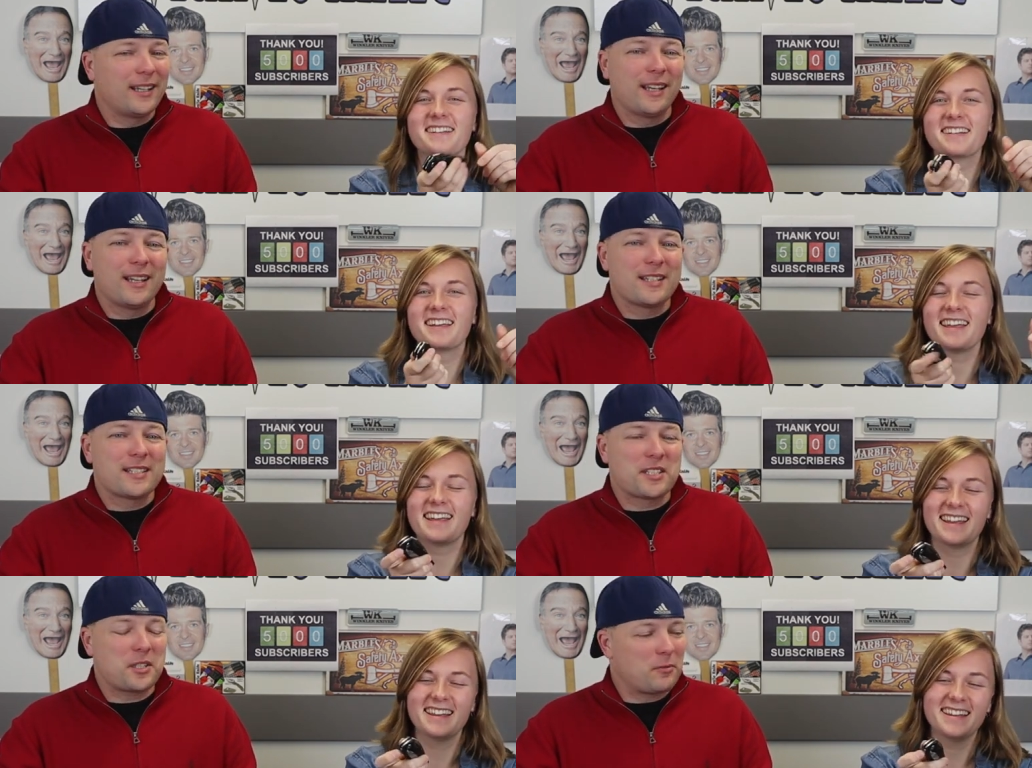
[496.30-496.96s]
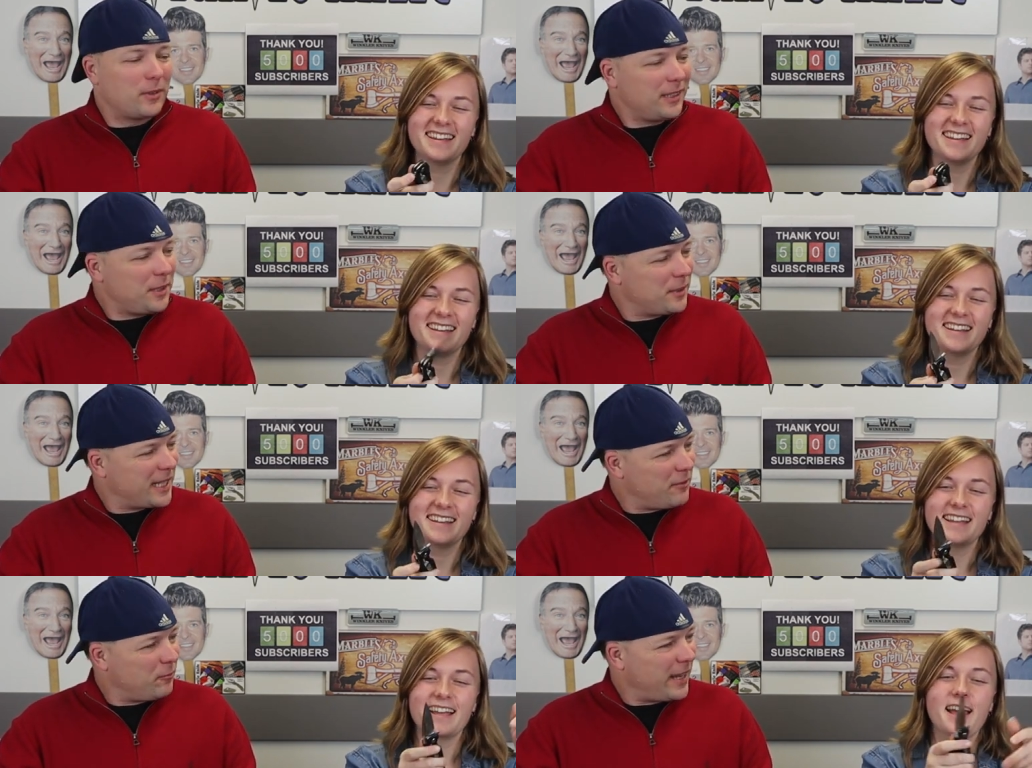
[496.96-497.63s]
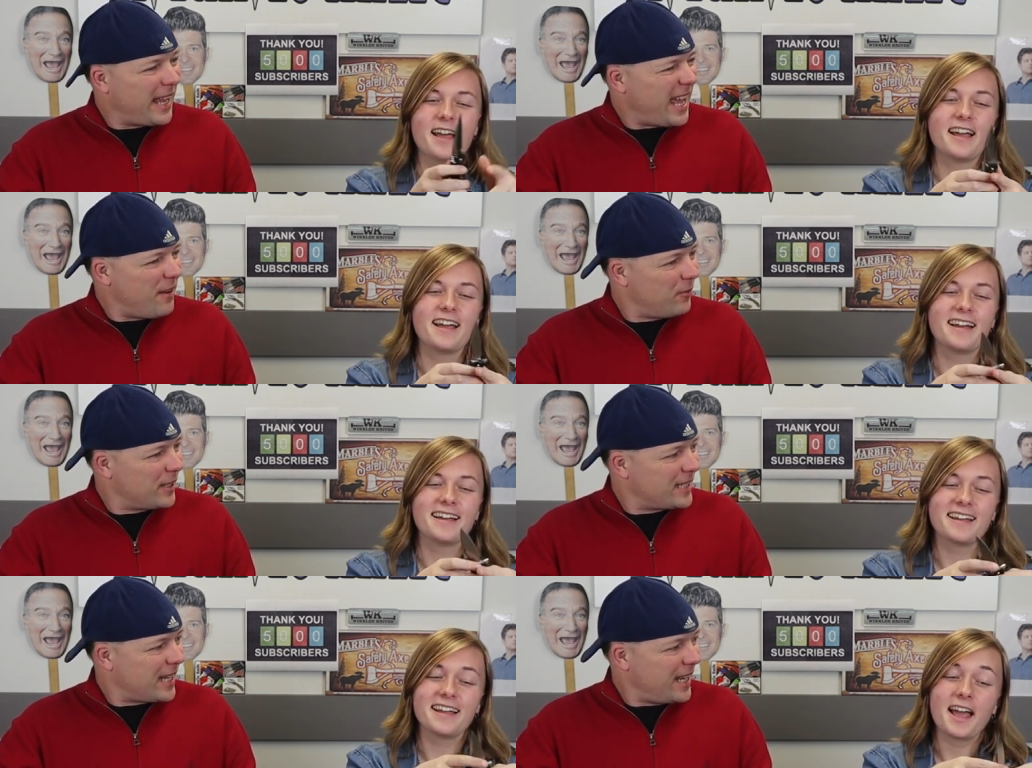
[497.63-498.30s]
Speaker 1: Okay.
Speaker 2: So you really would give away every
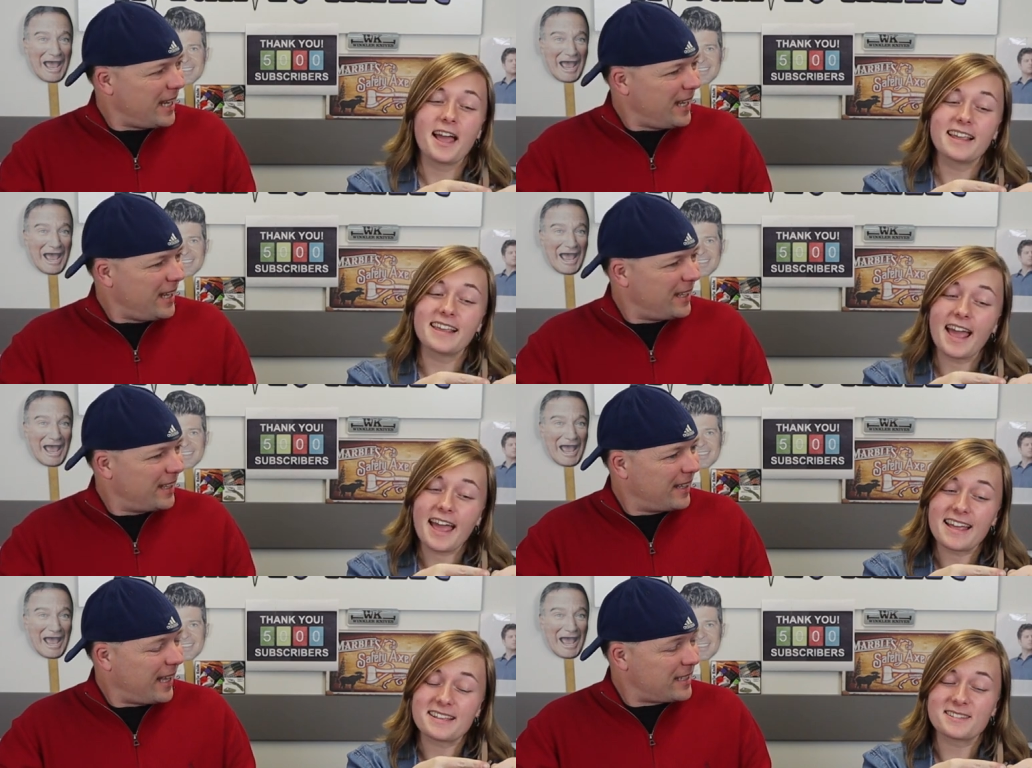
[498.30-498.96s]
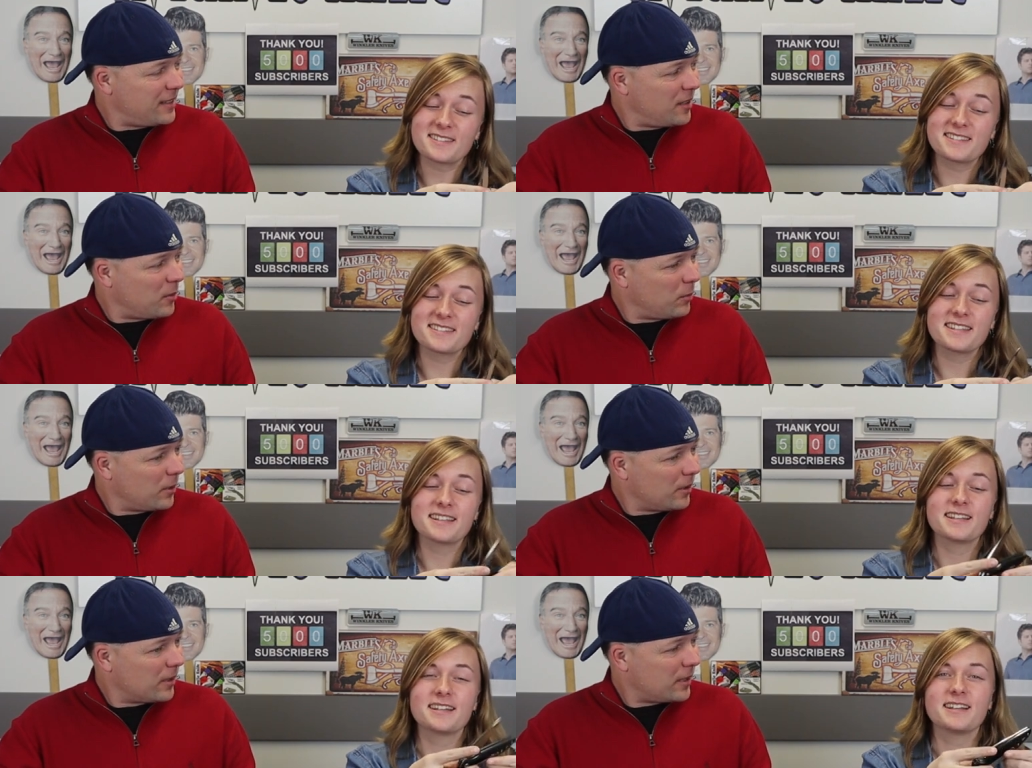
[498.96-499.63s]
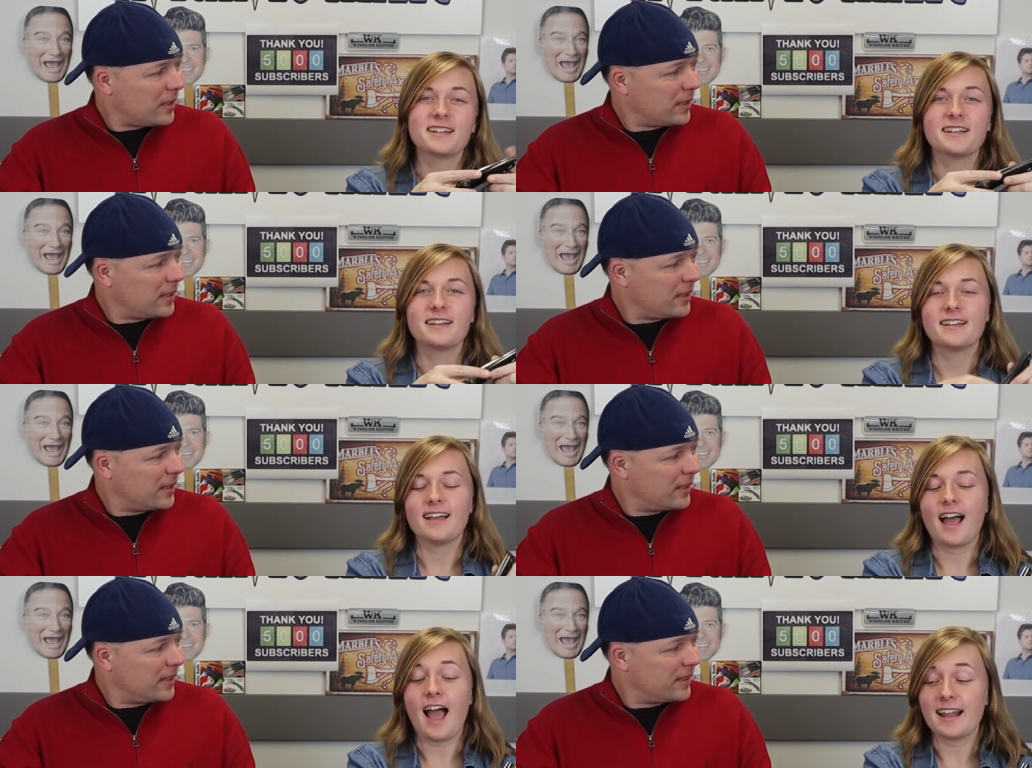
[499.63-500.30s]
day? Yes.
Speaker 1: That's a lot of work.
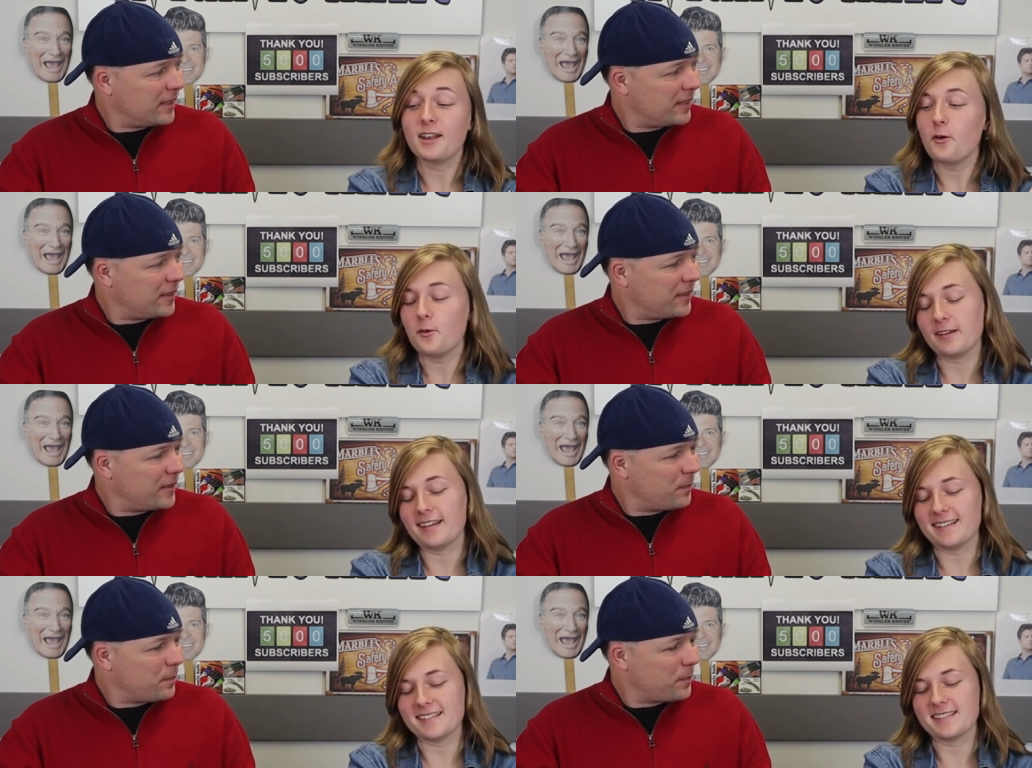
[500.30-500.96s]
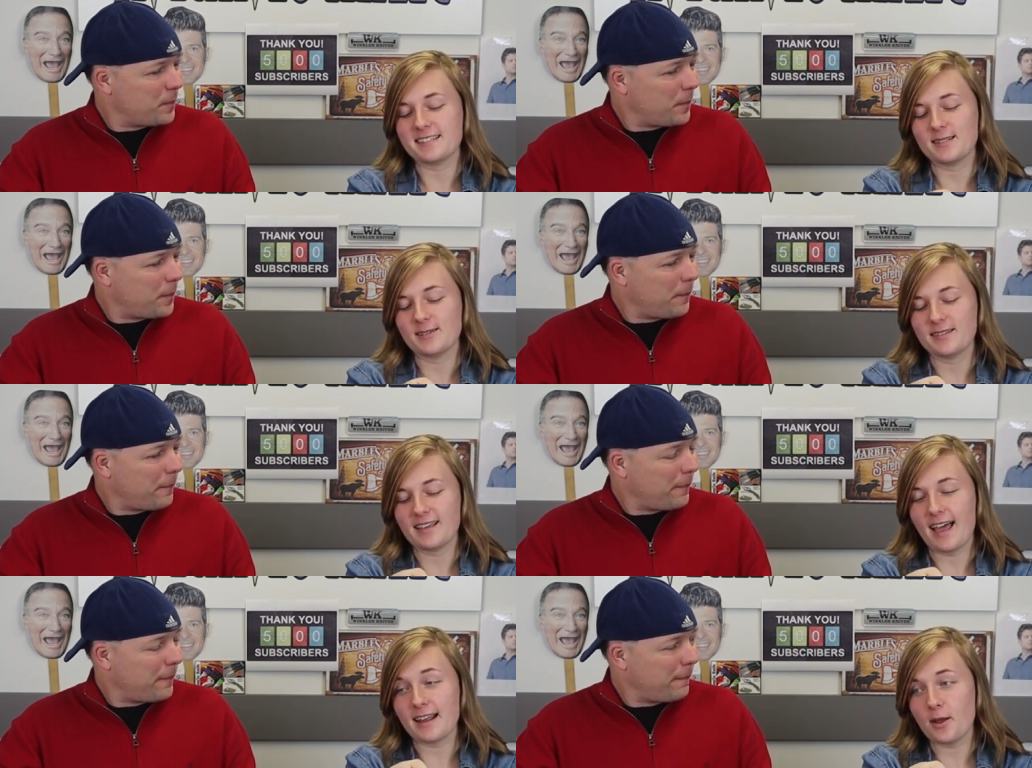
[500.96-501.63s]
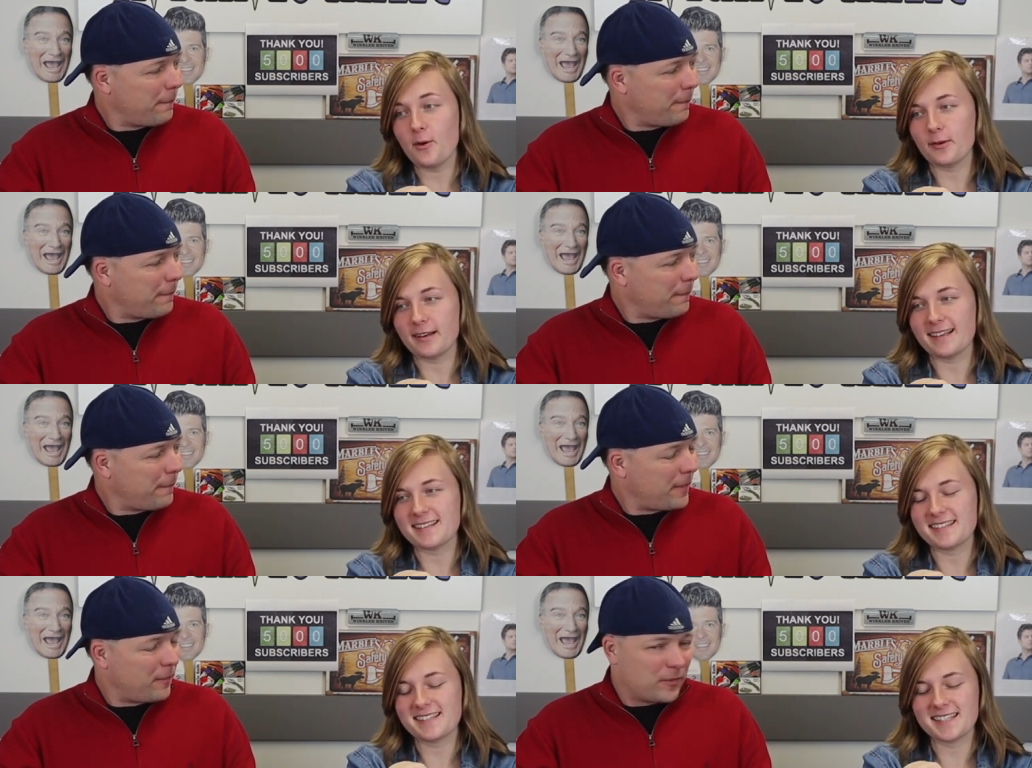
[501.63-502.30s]
I know it is. I know it
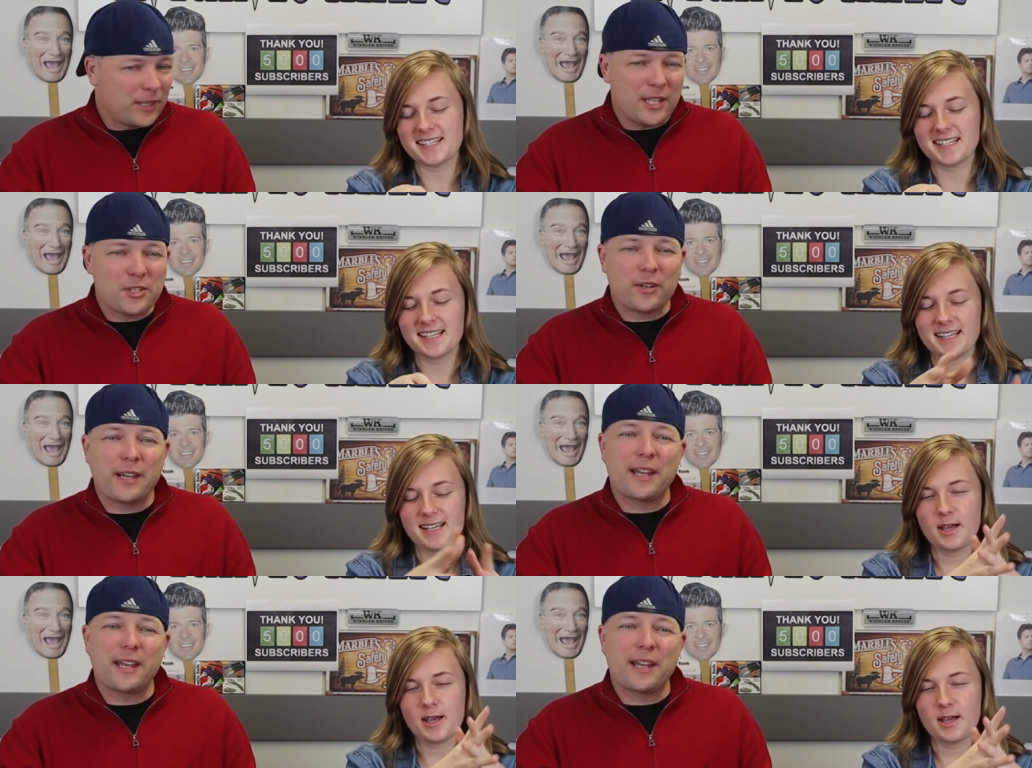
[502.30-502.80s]
is.
Speaker 2: I'm glad you're